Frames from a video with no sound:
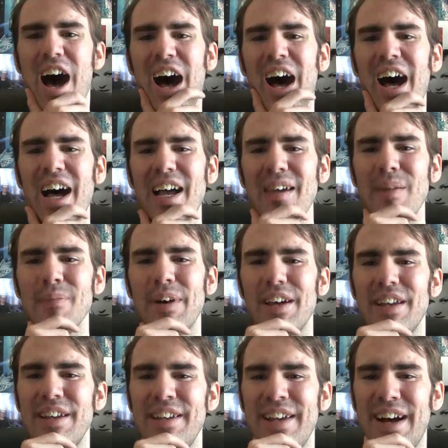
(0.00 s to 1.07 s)
I'm
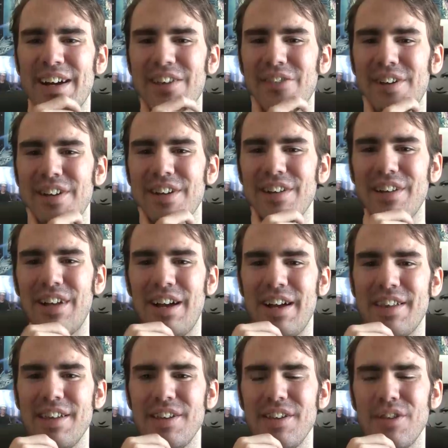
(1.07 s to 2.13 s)
not going to lie,
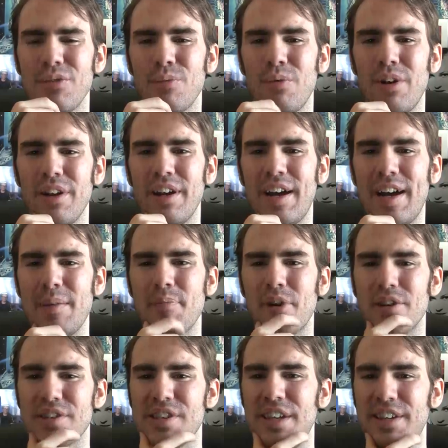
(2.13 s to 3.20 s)
this is one I
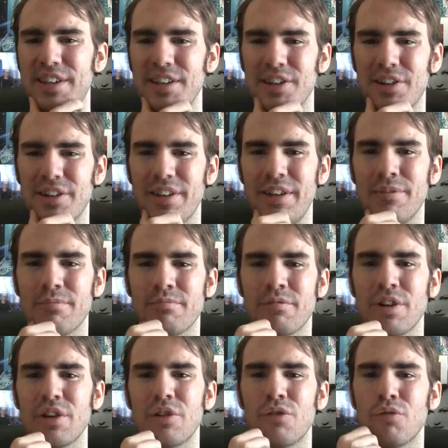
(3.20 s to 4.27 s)
particularly
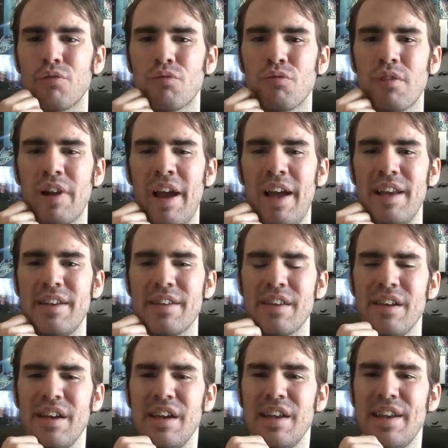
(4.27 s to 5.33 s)
regret.
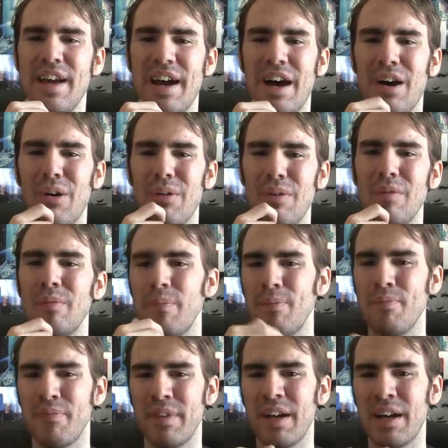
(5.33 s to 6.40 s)
Now,
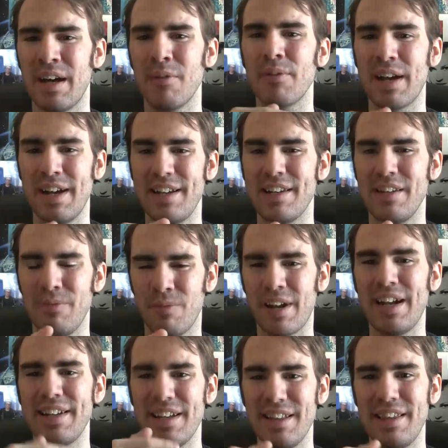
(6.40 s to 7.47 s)
when I
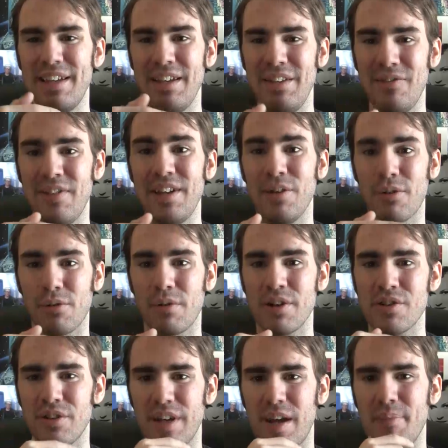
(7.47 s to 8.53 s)
did the video
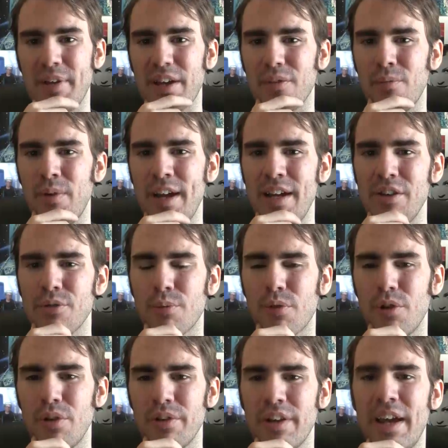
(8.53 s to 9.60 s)
originally, I picked Wayne's
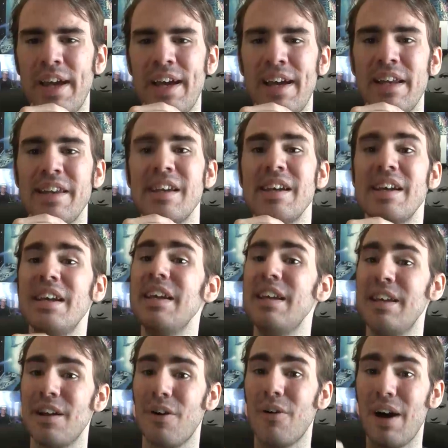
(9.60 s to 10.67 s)
World, and,
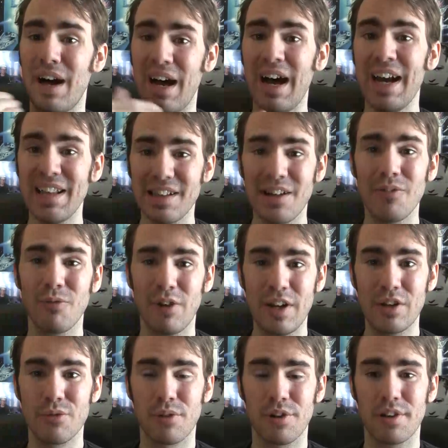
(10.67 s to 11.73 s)
you know, I love
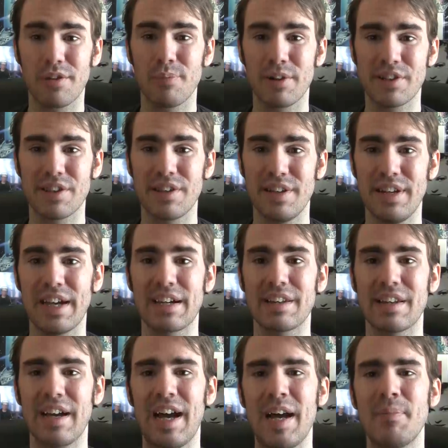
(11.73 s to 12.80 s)
Wayne's World as much as the
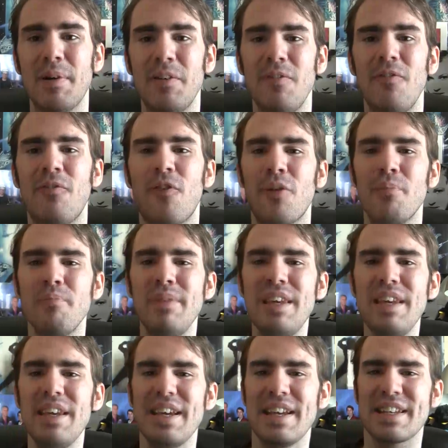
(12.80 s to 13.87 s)
next guy, but for
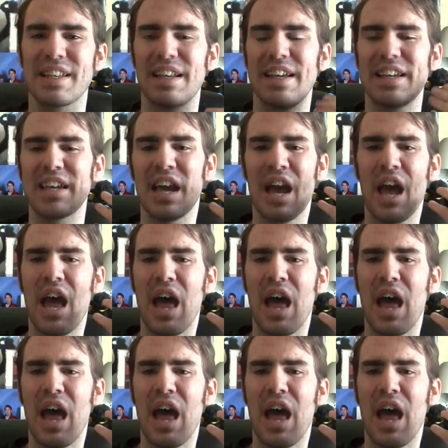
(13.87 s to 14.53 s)
me, it's like